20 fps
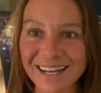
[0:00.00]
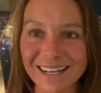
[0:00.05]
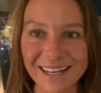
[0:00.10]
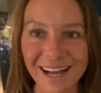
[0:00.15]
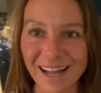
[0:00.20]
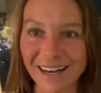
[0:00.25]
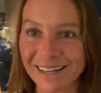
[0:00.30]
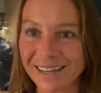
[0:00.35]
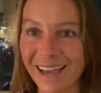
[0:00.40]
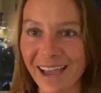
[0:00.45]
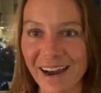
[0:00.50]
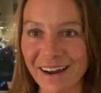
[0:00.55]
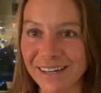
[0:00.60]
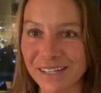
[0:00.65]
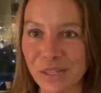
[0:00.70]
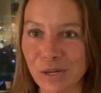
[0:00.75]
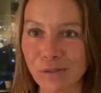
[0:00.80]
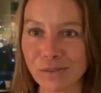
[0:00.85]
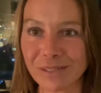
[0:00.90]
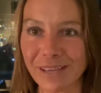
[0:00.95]
Gotta carry
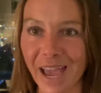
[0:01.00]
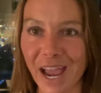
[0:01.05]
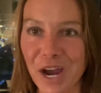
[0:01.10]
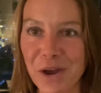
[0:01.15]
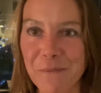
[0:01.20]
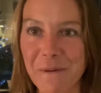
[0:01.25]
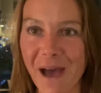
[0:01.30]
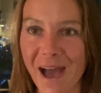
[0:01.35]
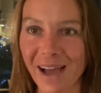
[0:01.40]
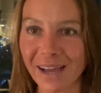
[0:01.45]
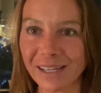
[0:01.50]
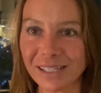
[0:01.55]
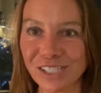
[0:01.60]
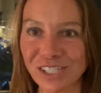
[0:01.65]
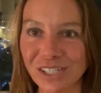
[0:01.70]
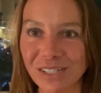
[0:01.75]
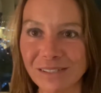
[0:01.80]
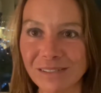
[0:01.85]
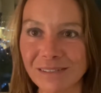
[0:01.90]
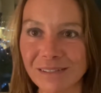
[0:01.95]
those care
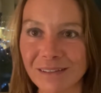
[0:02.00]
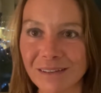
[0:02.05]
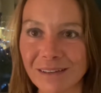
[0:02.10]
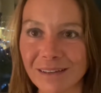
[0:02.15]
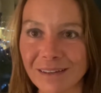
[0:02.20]
packages.